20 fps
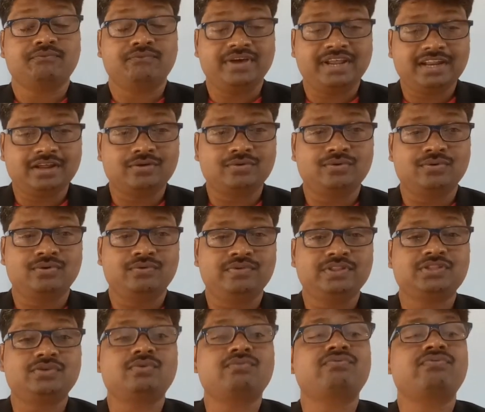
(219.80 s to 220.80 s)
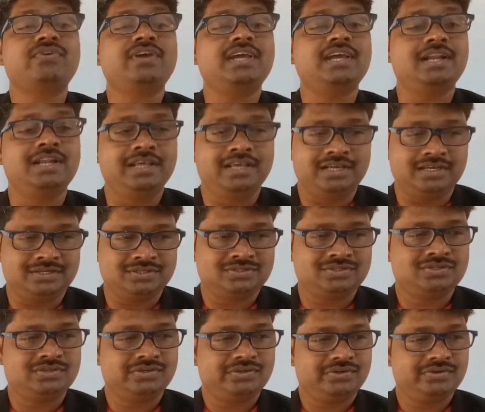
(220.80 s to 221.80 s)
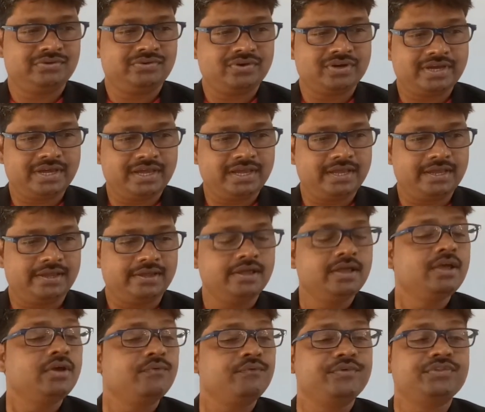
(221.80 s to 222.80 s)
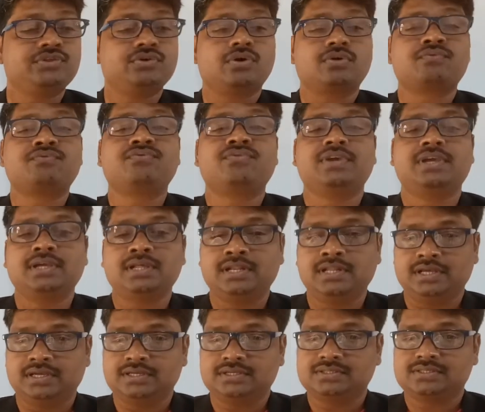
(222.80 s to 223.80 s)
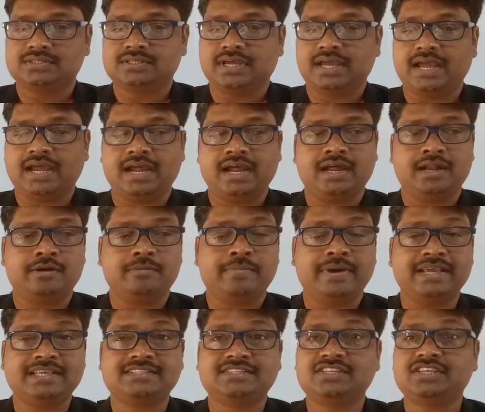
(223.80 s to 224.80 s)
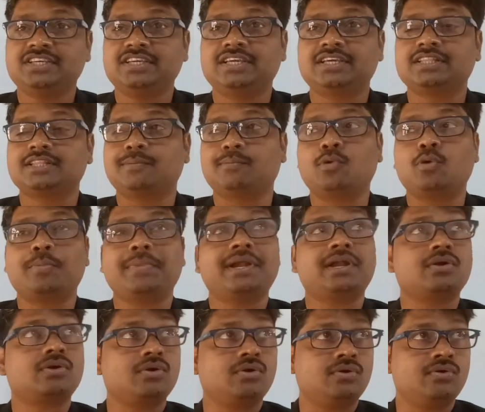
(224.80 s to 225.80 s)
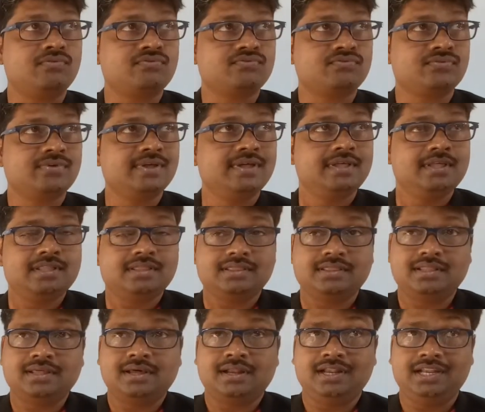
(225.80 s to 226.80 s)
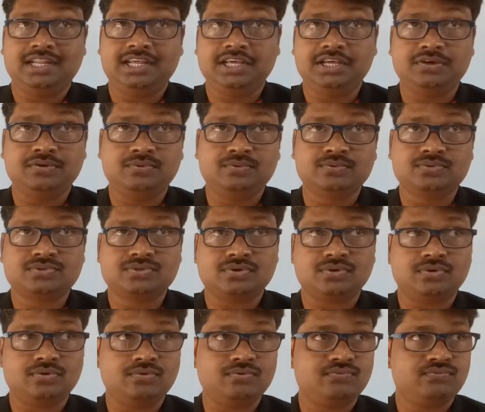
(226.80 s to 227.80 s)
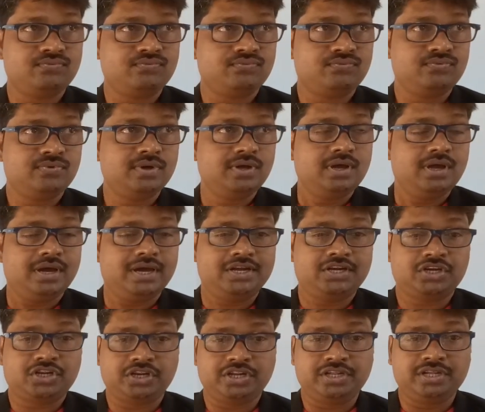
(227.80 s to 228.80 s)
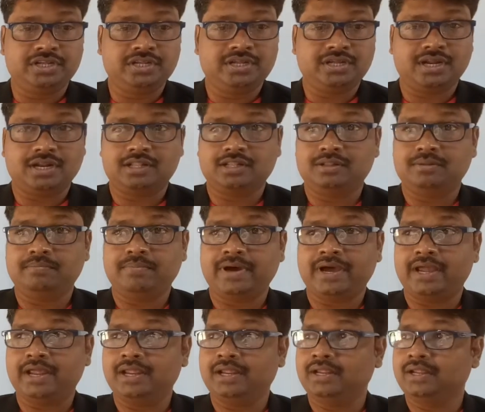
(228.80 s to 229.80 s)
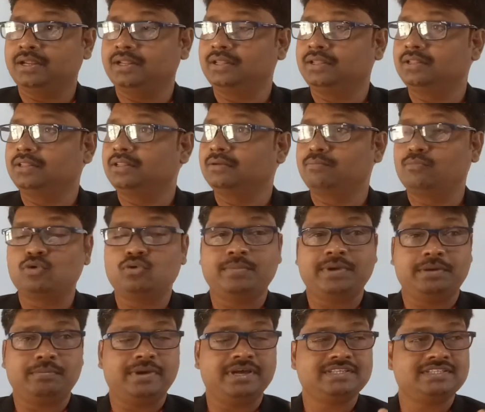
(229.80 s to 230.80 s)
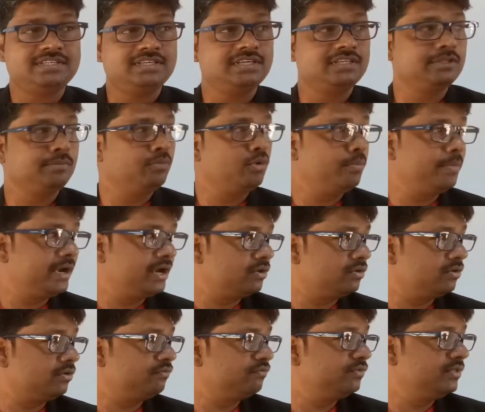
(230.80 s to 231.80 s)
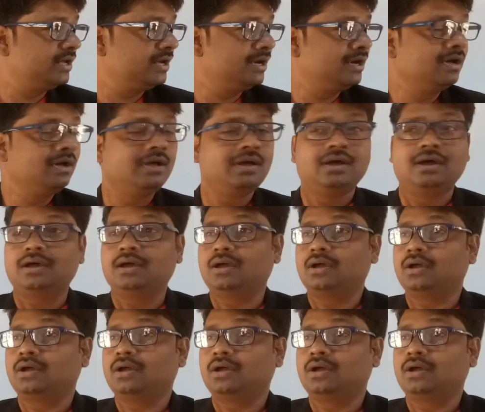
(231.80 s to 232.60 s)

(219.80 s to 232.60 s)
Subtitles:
Very good. With your feelings. Okay. With your feelings. And by seeing the movement of the leaves of a tree and by seeing the movement of the